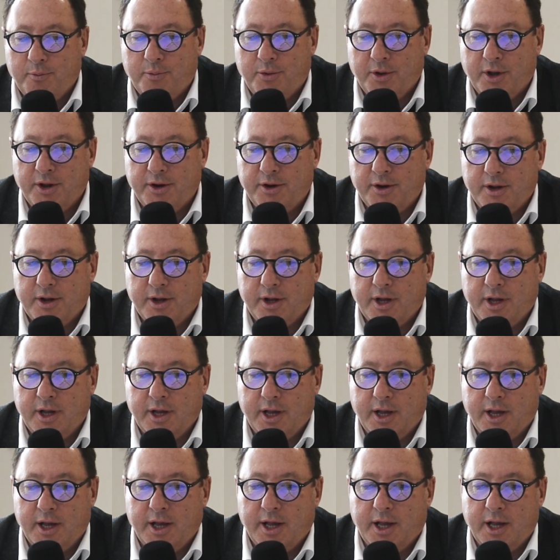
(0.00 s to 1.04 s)
But it
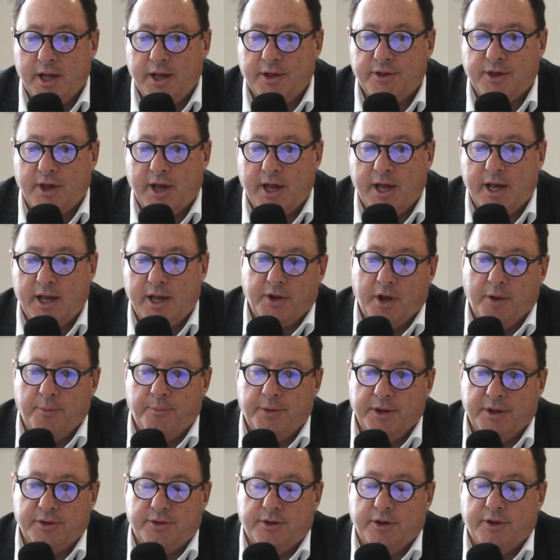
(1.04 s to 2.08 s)
is a
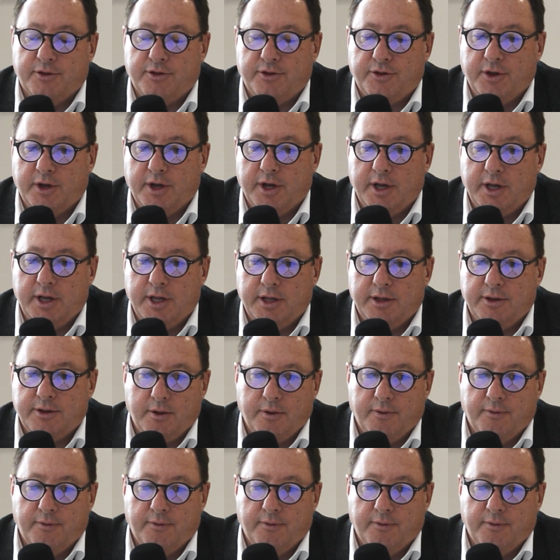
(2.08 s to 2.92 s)
business that is